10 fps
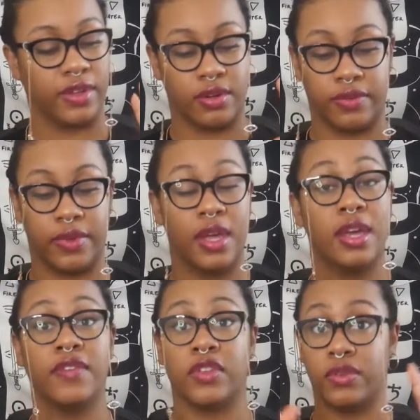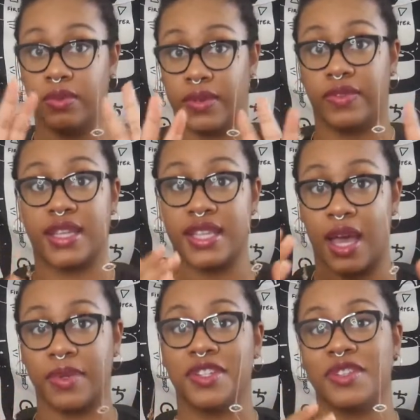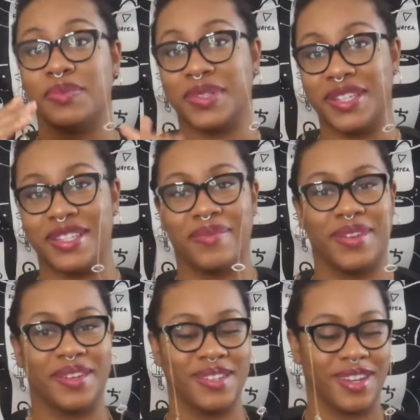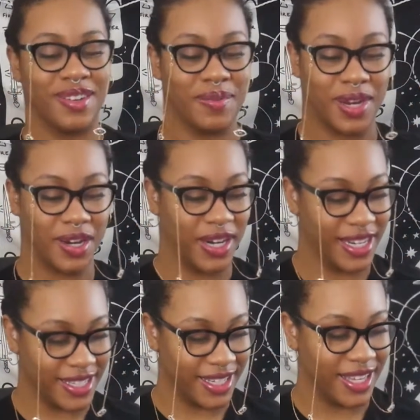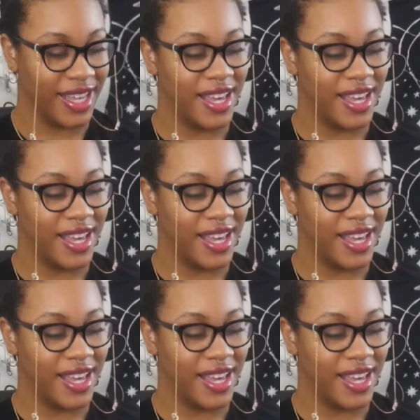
You know, if that's happening to you, please let me know so I know I'm not crazy.